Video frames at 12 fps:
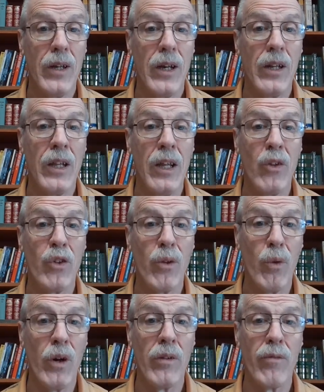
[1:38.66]
And he is the
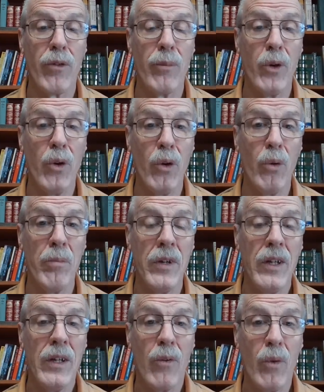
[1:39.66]
one from
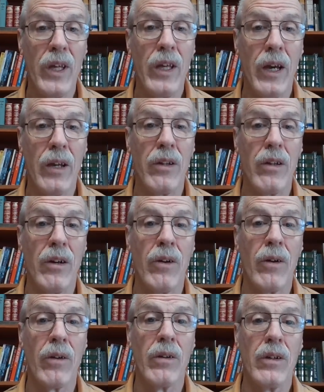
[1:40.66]
whom we get
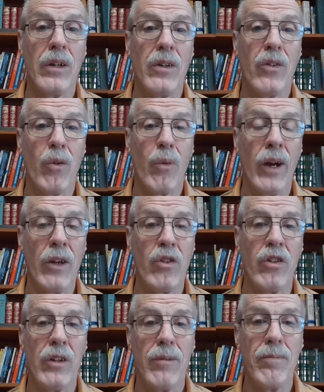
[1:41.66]
our
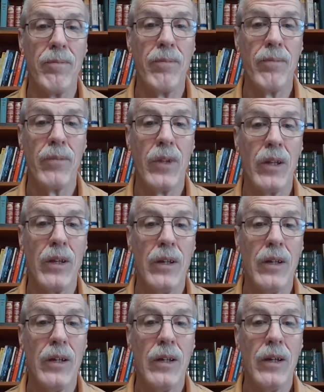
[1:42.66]
direction.
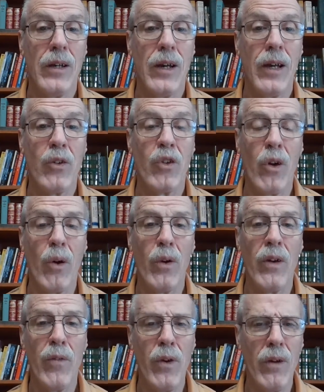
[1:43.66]
And
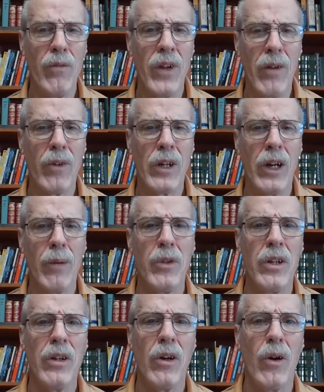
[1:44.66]
so if you have never come
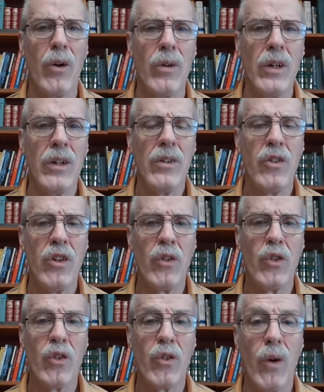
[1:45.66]
to know
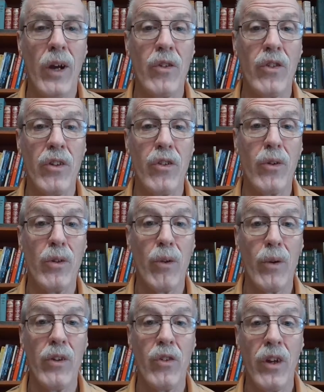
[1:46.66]
Jesus Christ as your
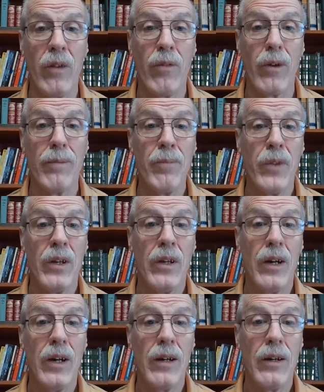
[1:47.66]
Lord and Savior,
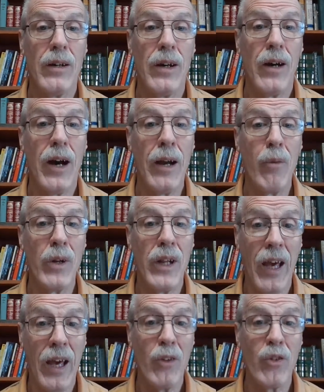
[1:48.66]
I
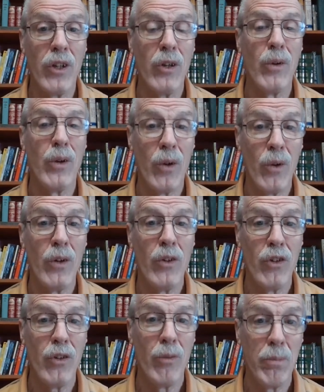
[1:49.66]
would ask you,
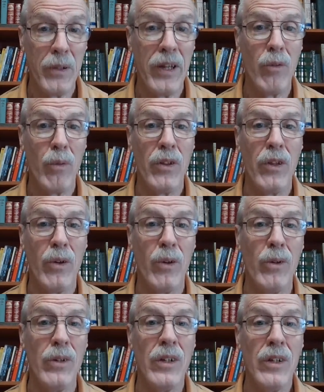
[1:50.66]
urge you, plead with
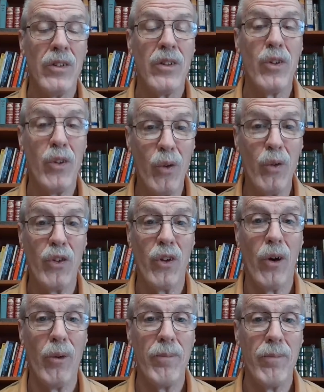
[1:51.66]
you to do
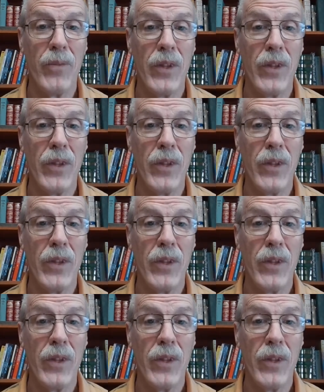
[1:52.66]
so.